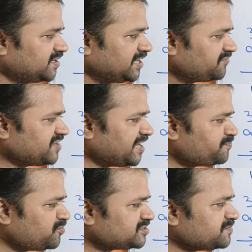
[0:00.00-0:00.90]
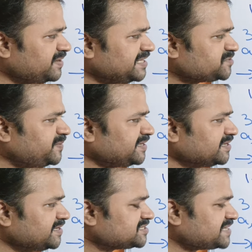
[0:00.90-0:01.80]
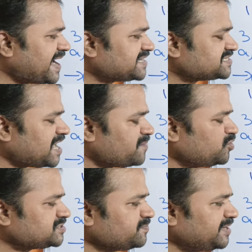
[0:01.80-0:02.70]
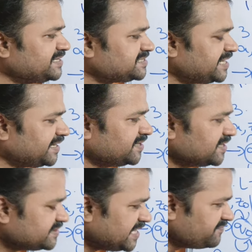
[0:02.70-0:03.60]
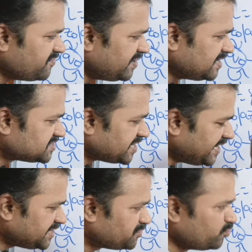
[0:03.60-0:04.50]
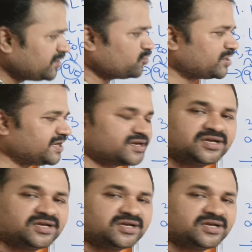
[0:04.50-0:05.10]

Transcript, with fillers: If the input symbol is B, stack stop mode symbol is A, then we will stay at Q1 only.